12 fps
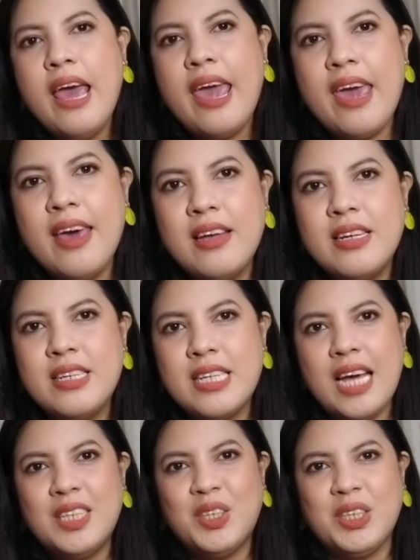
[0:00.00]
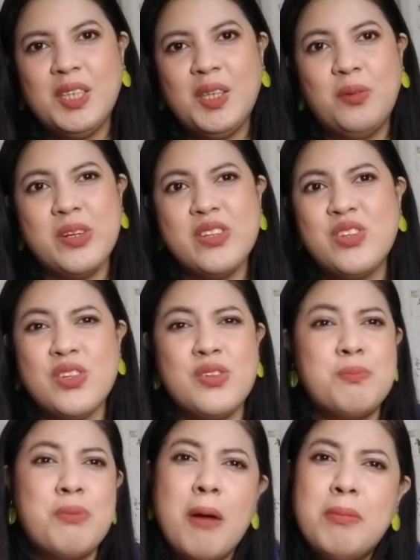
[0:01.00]
And Andrea was
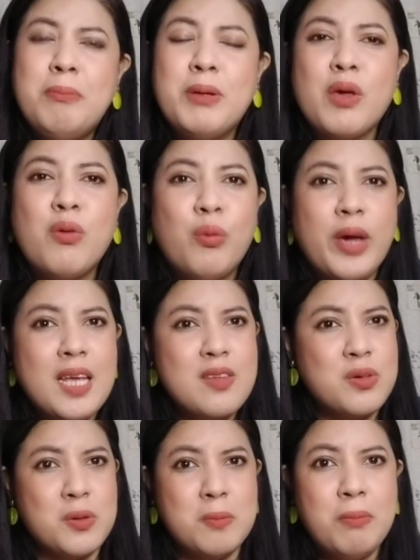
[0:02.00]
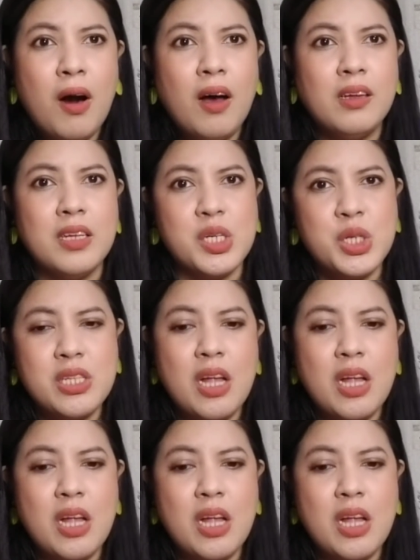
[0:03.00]
just probably way too polished.